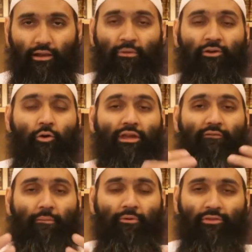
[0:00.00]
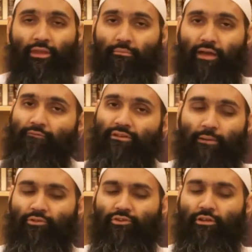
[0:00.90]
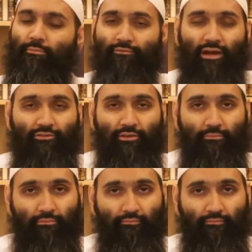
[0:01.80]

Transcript: But don't give up on them. Every time you see them, advise them.